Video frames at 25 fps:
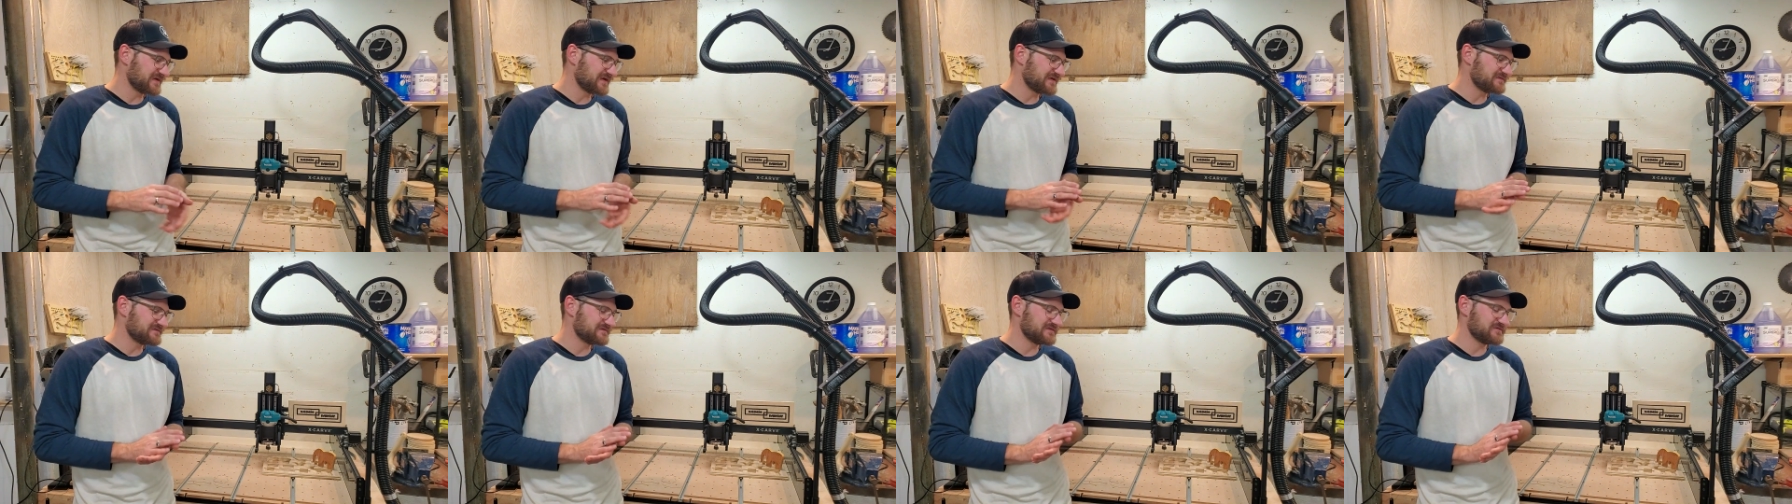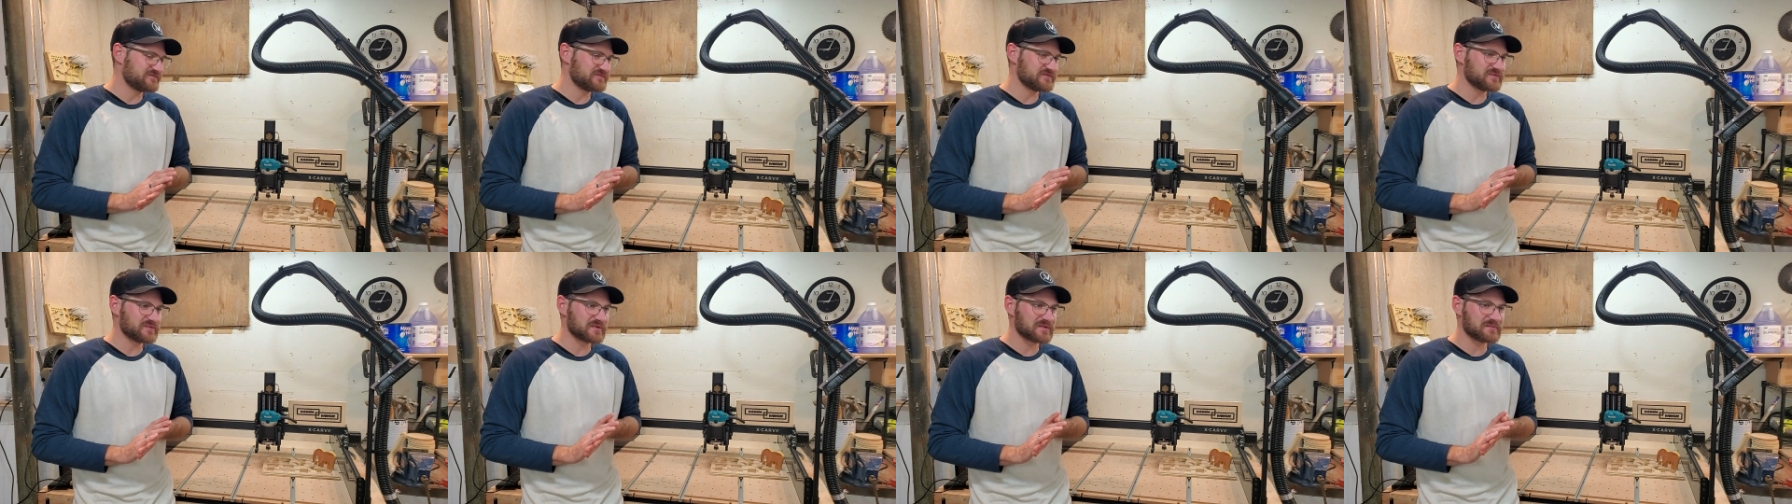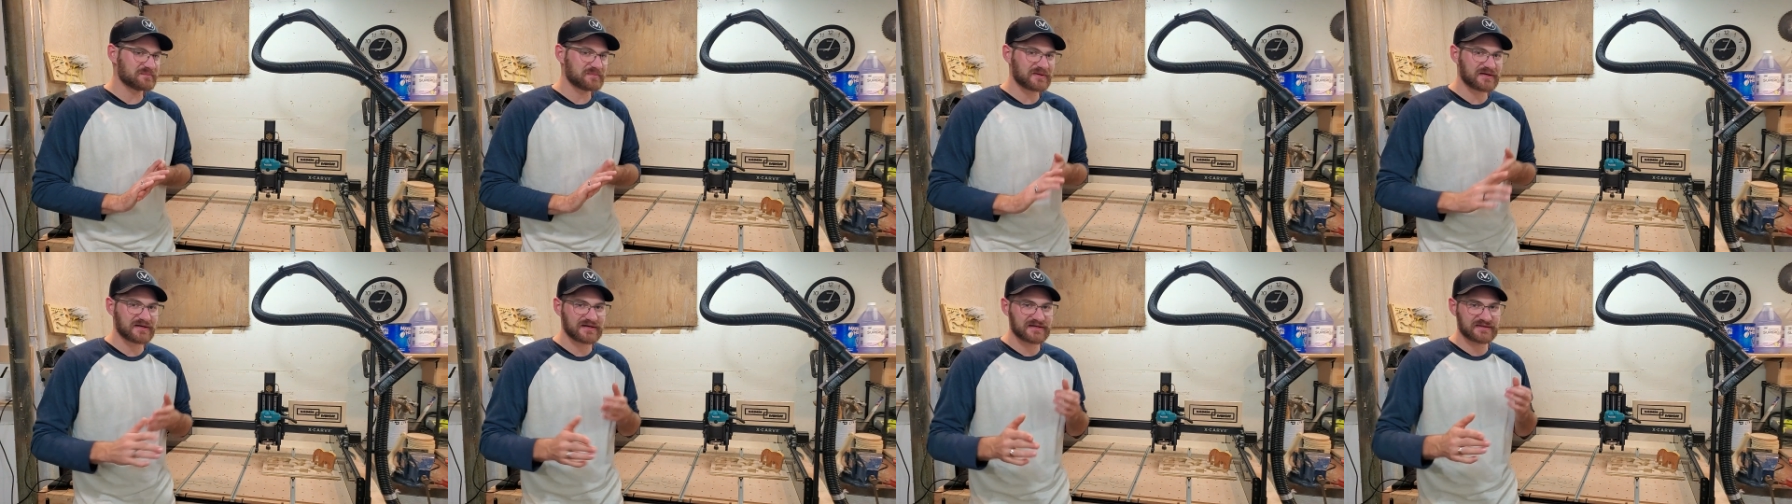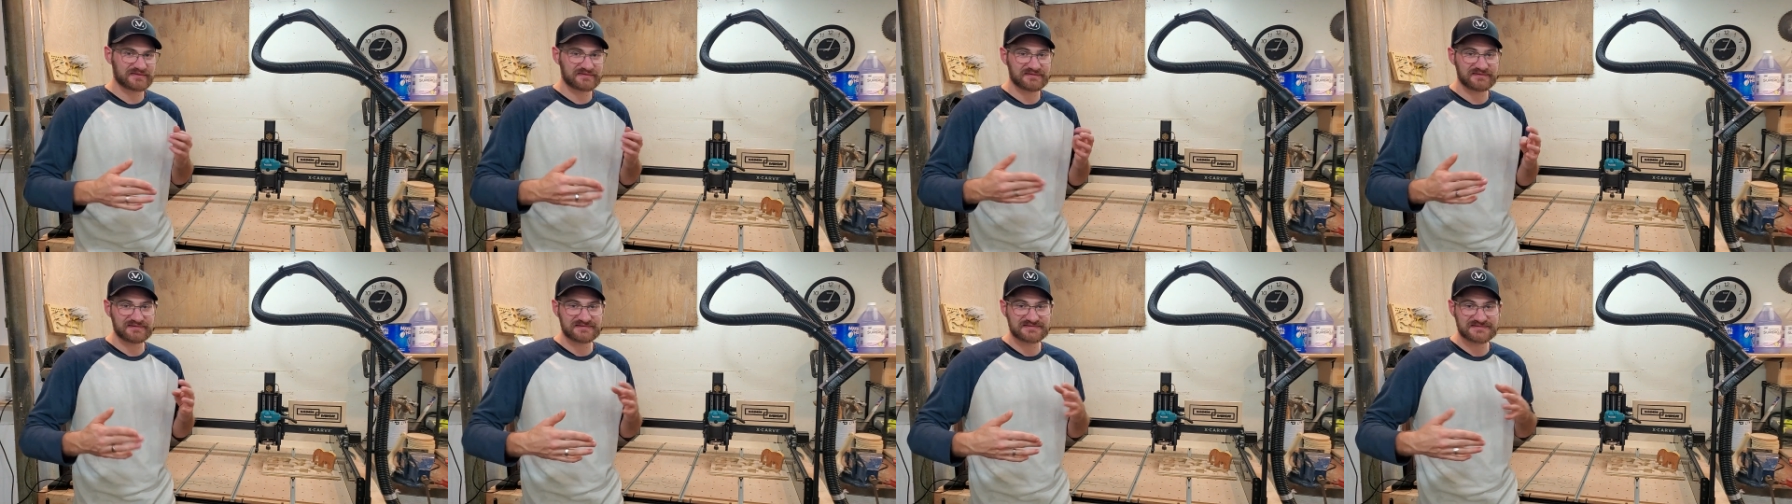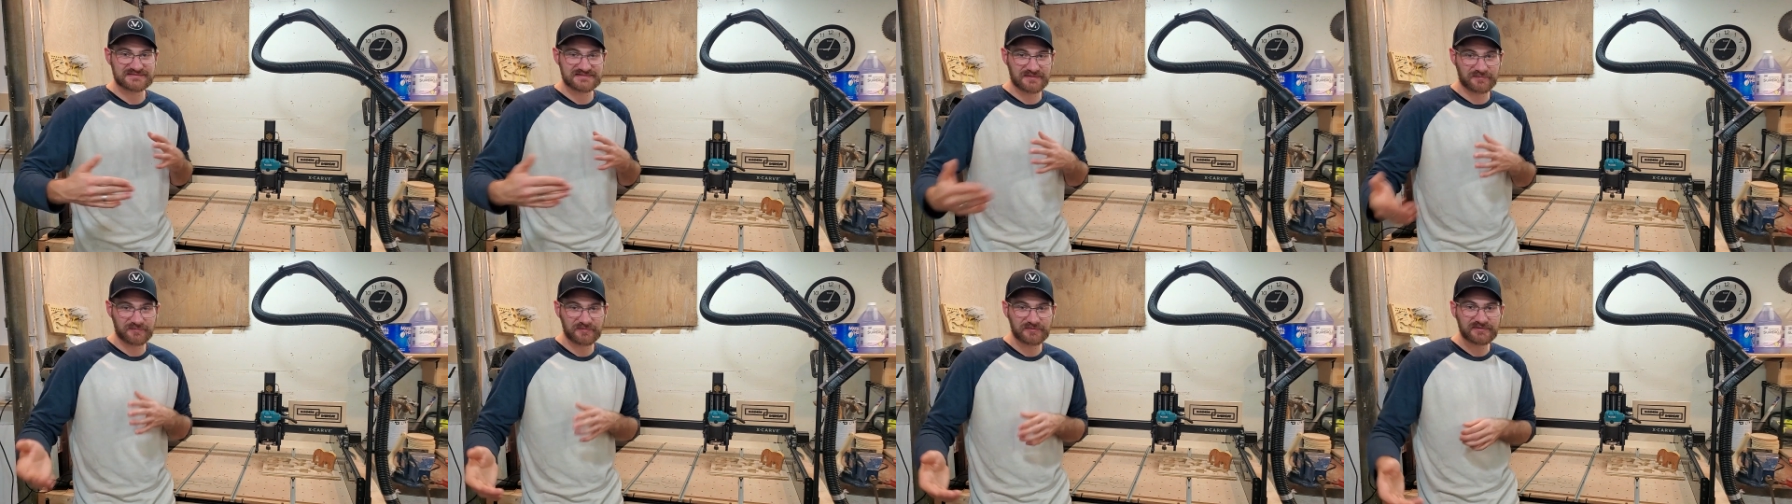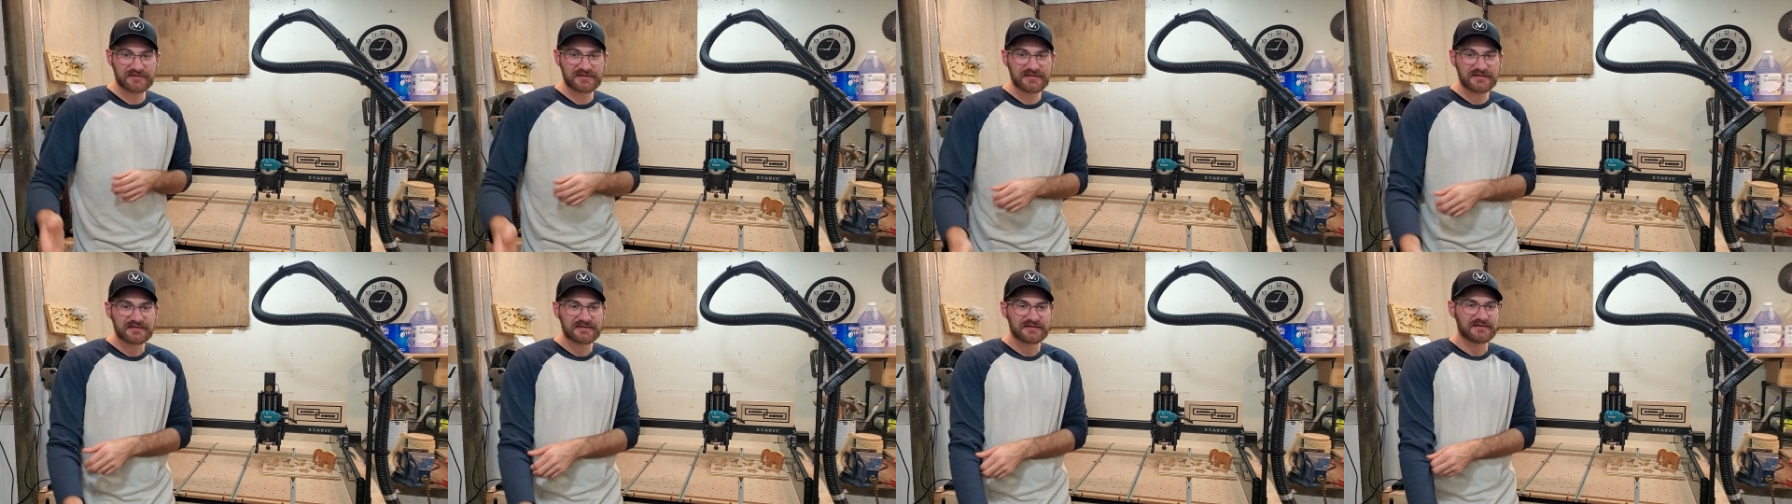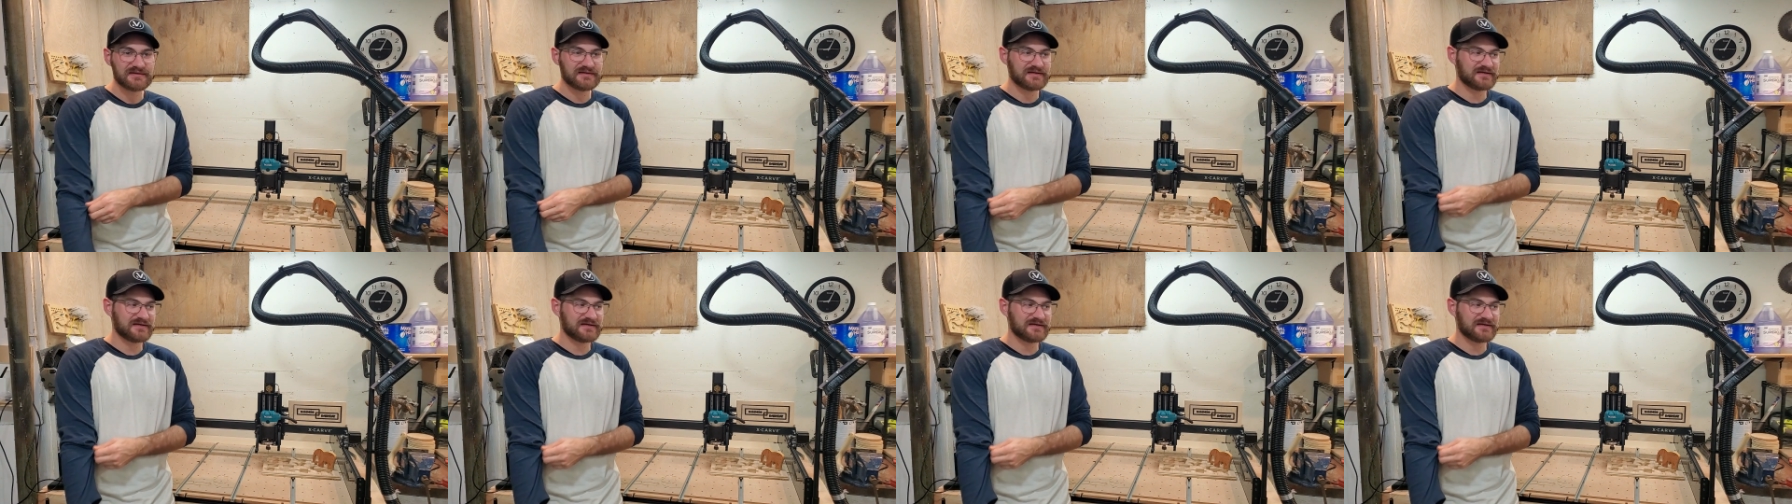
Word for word: as if you were buying things separately.